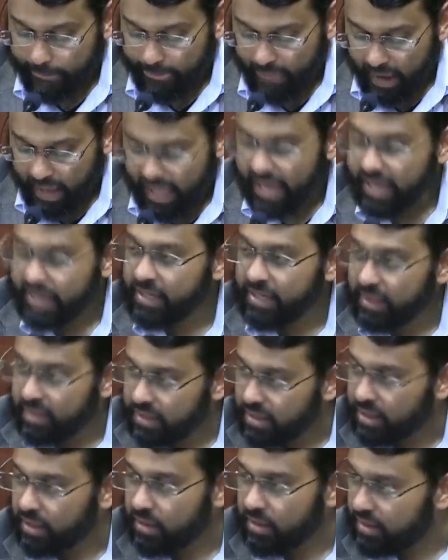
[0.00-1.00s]

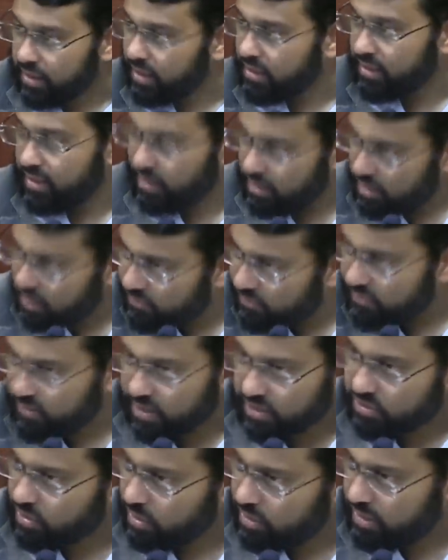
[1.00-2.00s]
anything that they gift
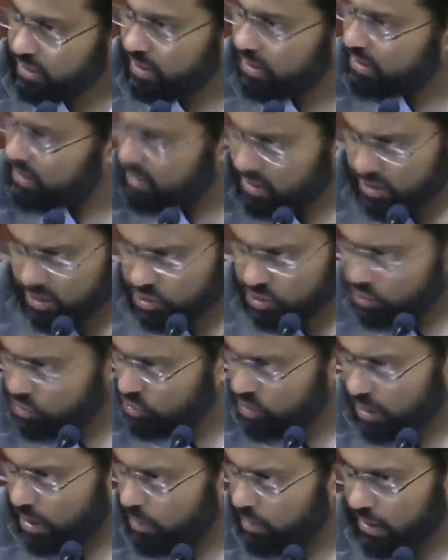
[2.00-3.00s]
us on that day that's
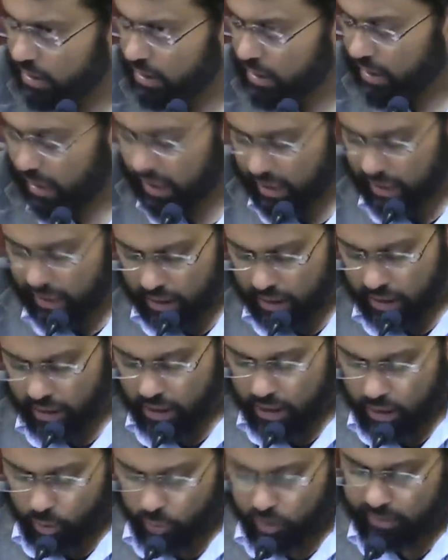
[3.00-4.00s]
generically halal,
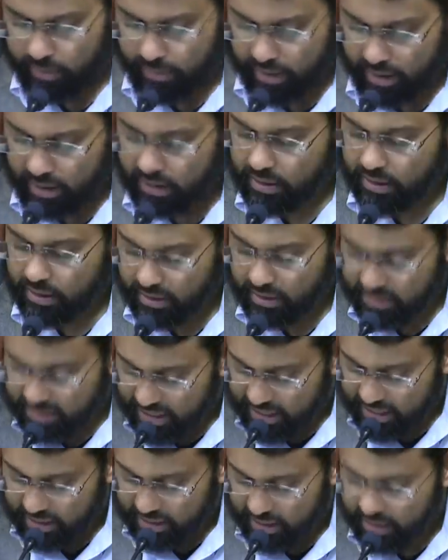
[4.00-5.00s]
we may
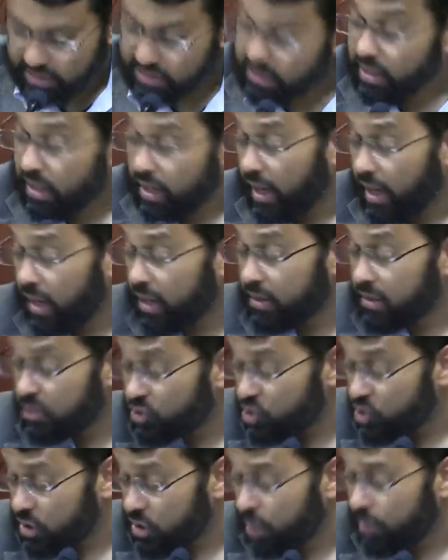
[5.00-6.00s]
take it. And the
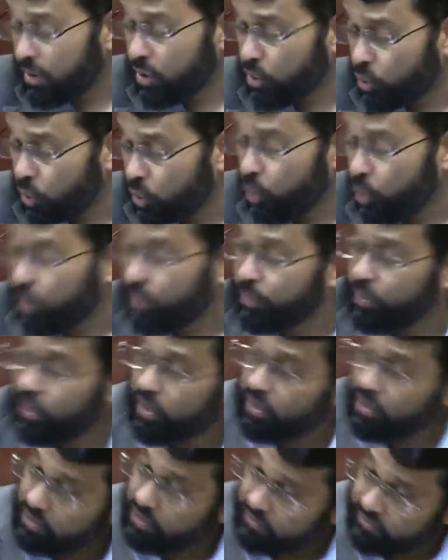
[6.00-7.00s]
generic rule, when we are
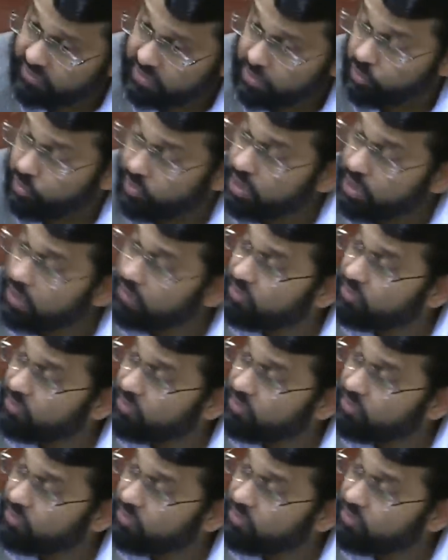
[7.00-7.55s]
gifted, we gift